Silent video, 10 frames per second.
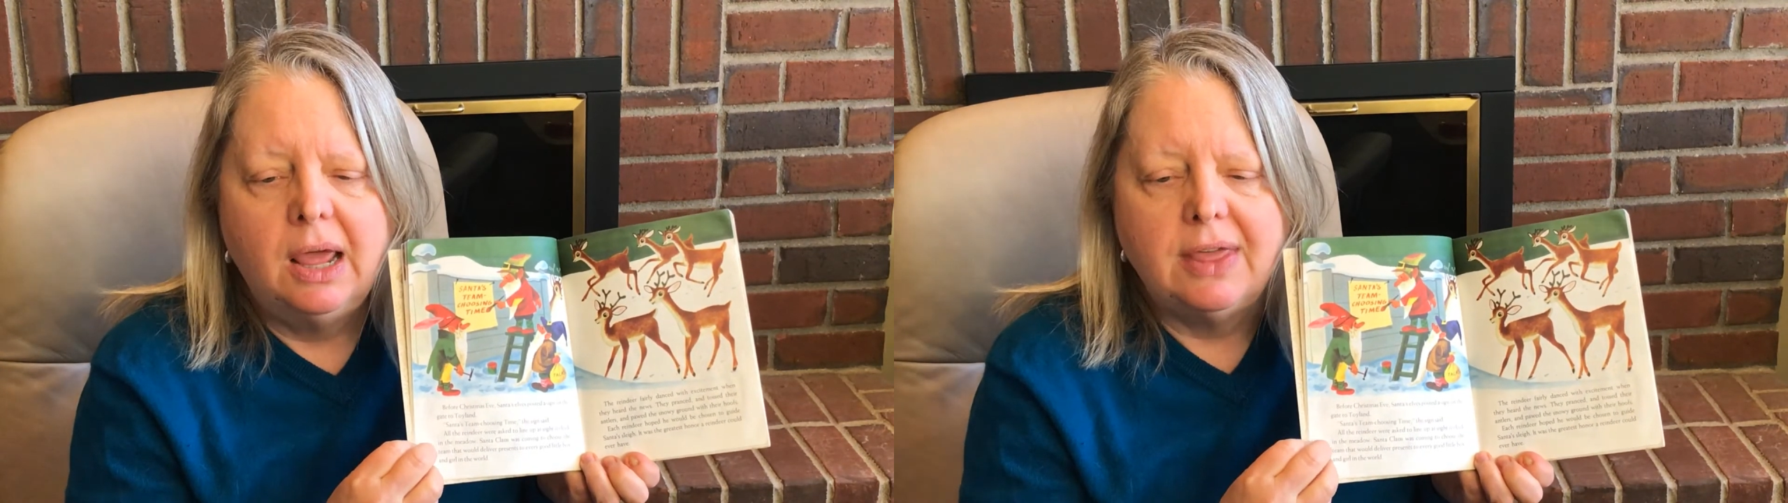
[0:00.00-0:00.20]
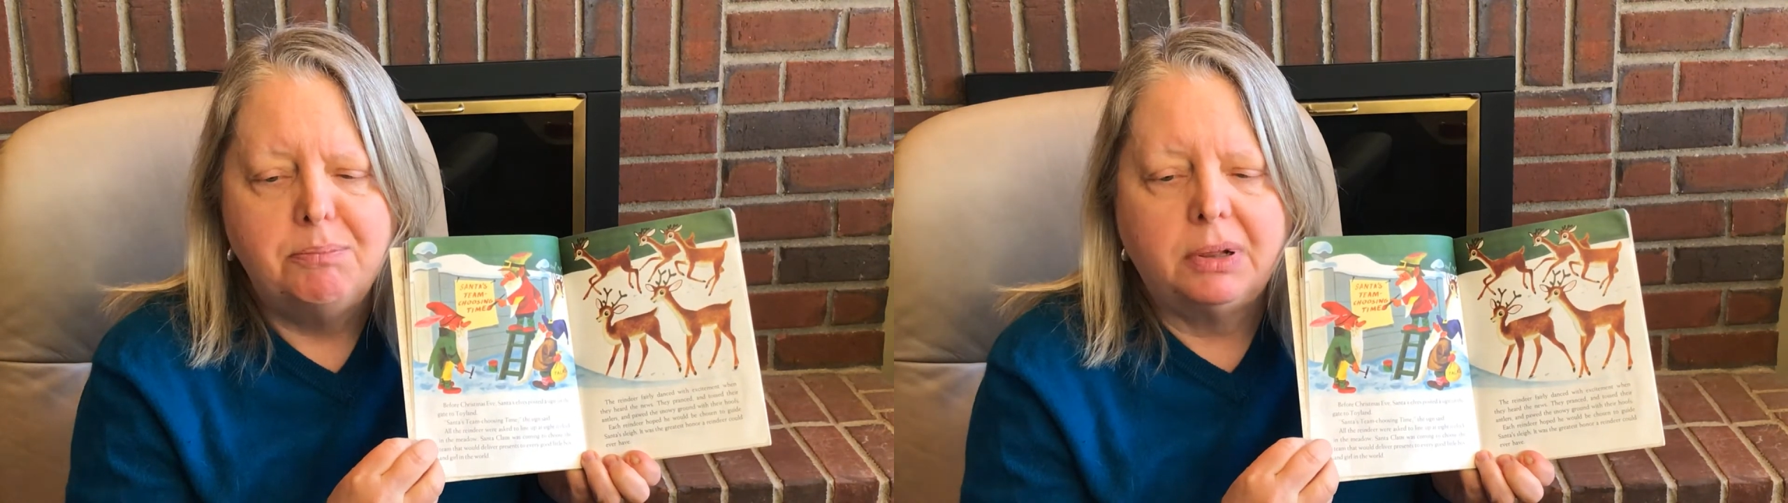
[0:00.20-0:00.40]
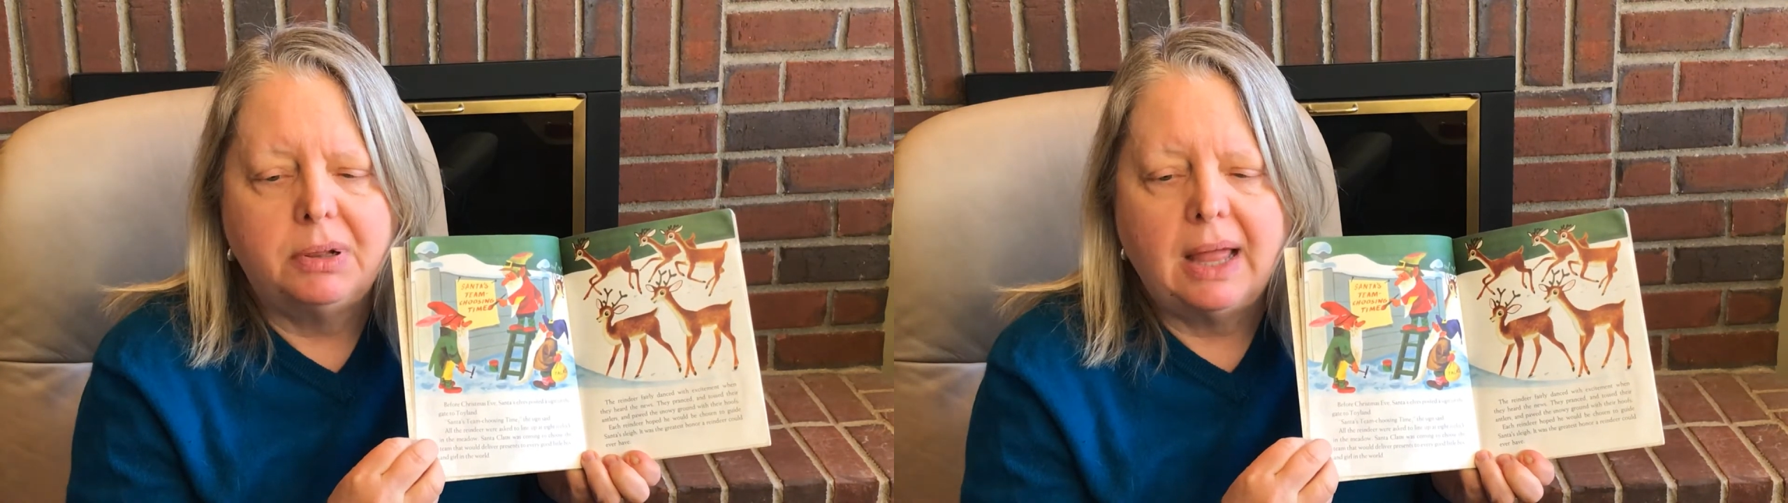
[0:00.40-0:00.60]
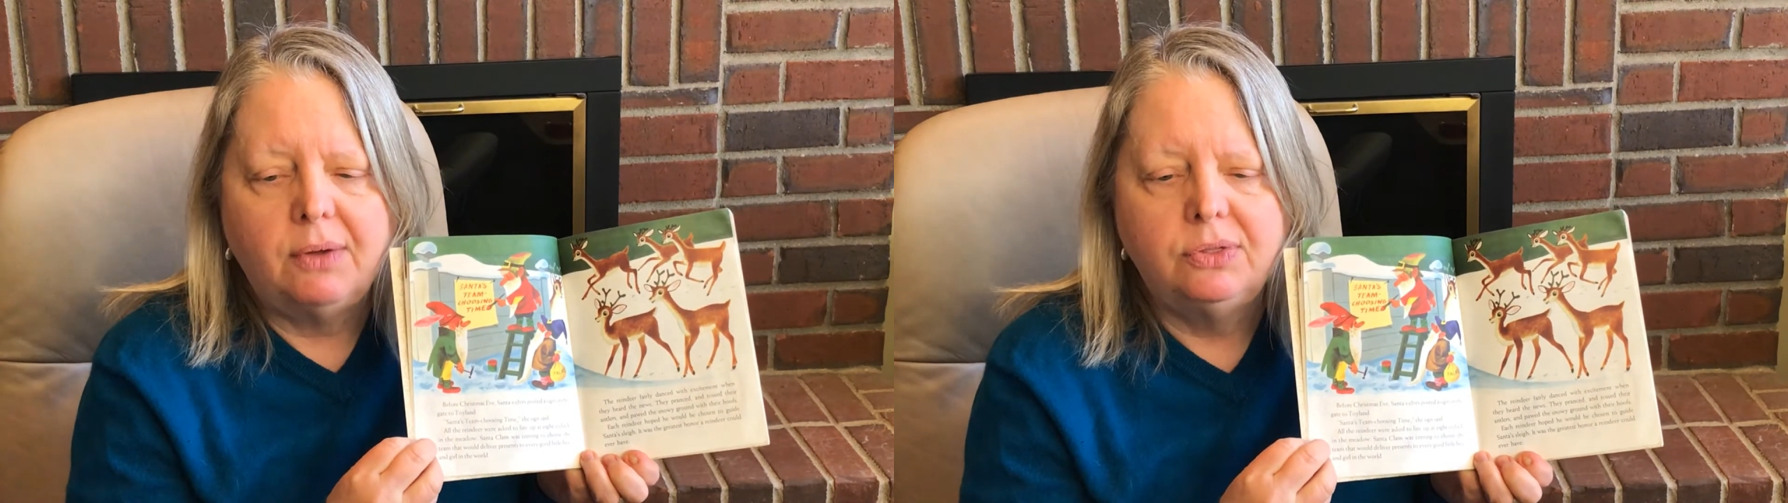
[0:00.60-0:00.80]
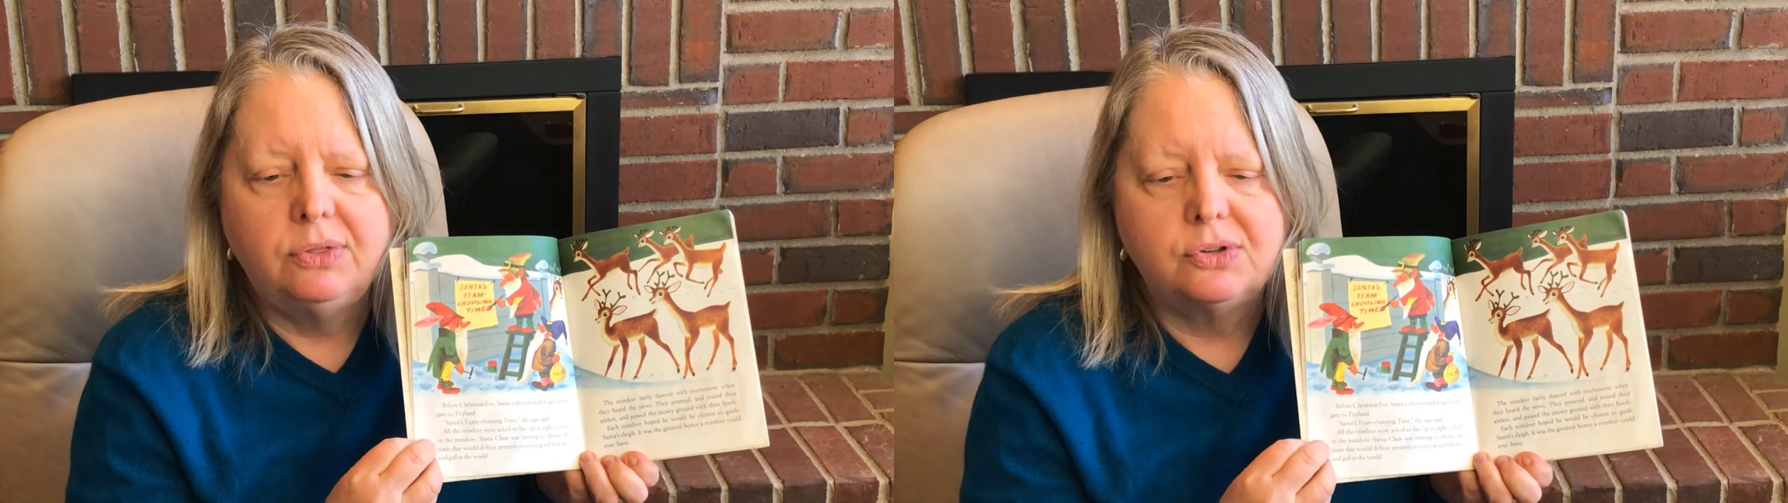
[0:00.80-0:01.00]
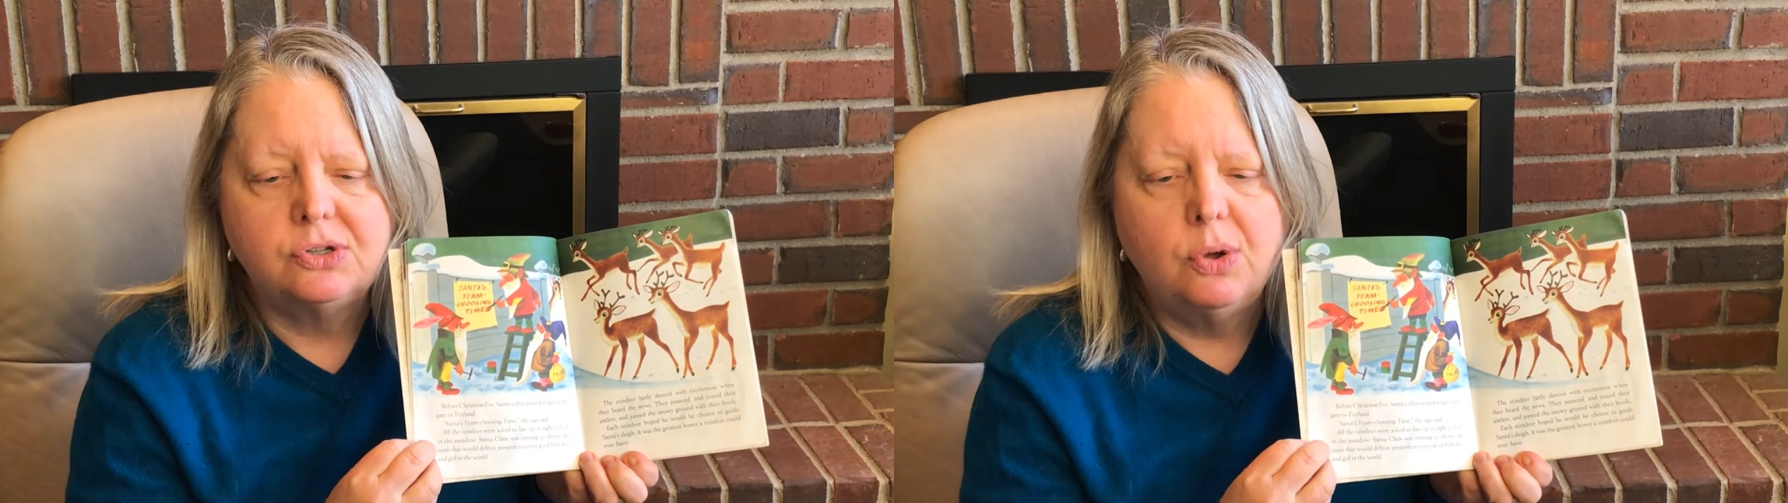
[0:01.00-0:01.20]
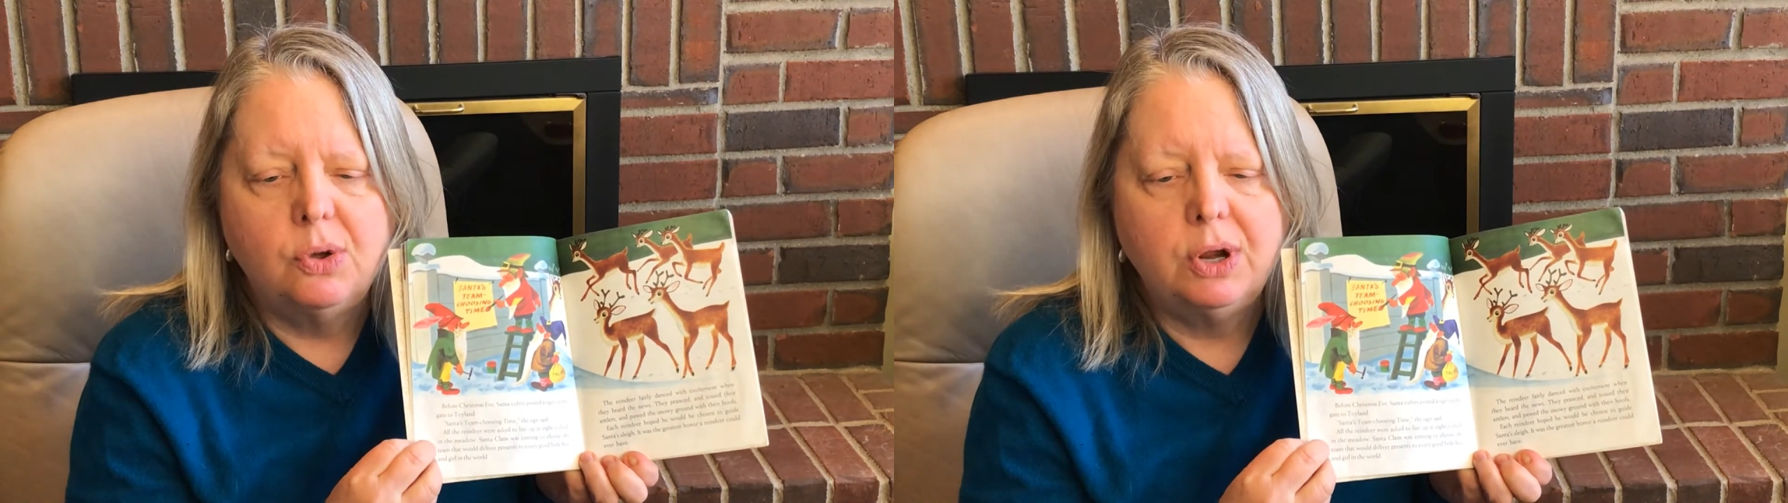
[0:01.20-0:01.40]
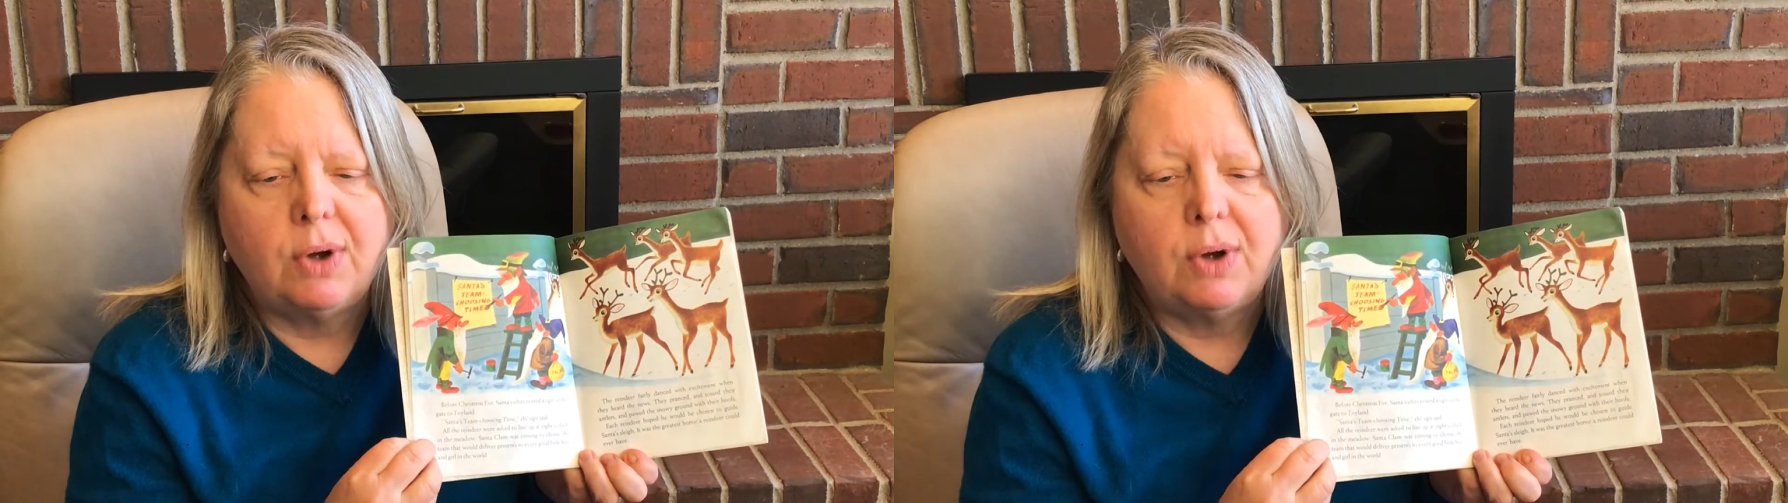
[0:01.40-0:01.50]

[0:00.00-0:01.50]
They plowed the snowy